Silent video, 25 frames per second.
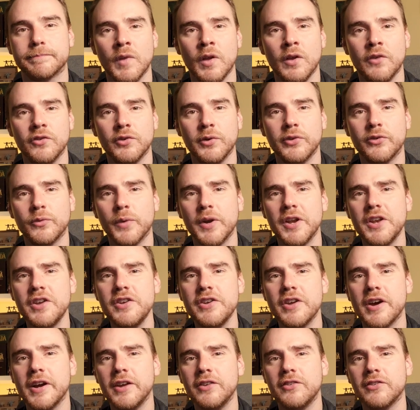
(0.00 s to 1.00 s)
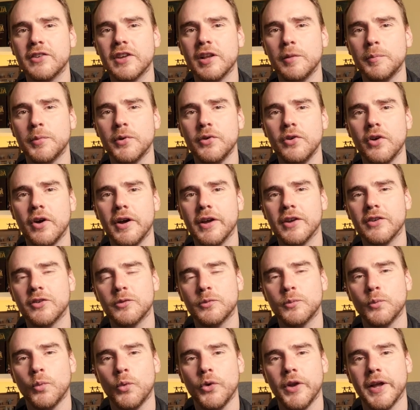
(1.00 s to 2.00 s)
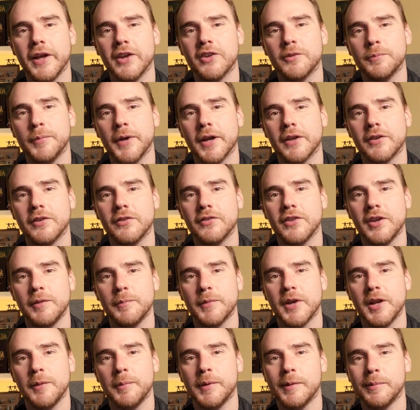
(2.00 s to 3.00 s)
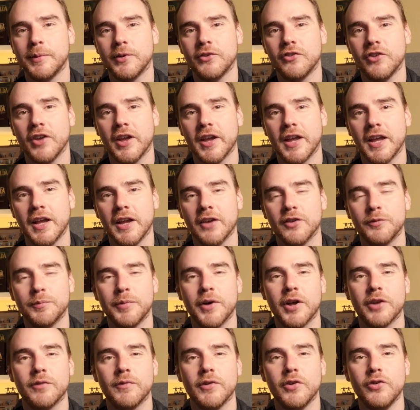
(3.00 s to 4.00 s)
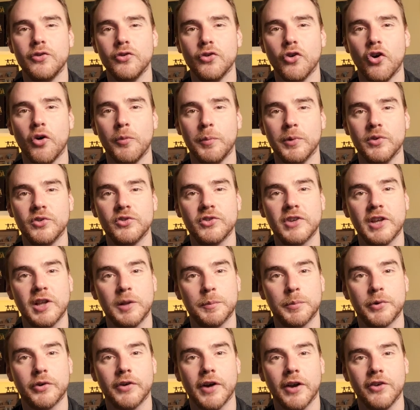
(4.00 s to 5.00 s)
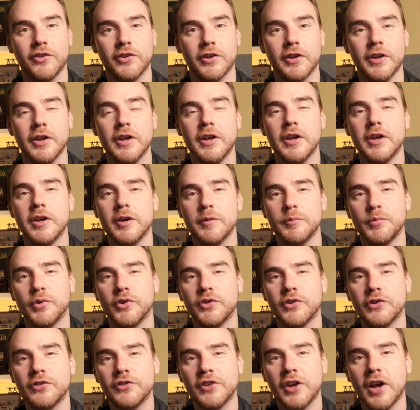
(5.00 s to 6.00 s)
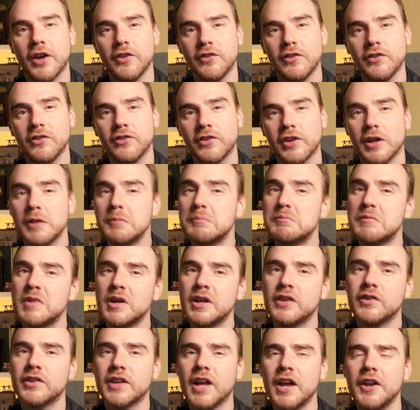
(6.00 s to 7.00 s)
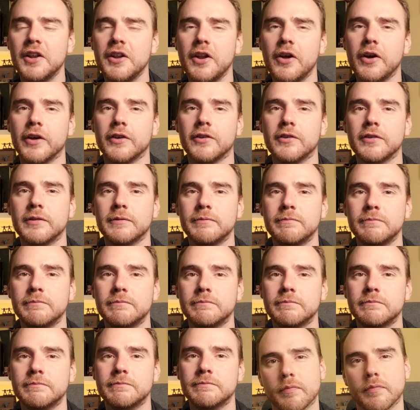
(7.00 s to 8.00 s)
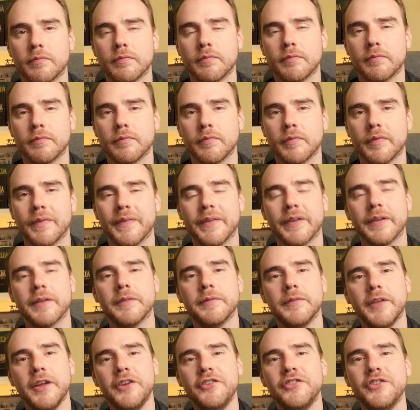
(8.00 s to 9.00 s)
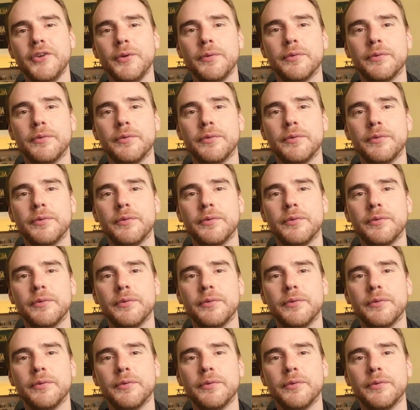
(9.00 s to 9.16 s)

So it's quite a nice skill, but not one I expect to see many people taking as part of a normal skill progression. But as a starting skill, it's kind of nice. These new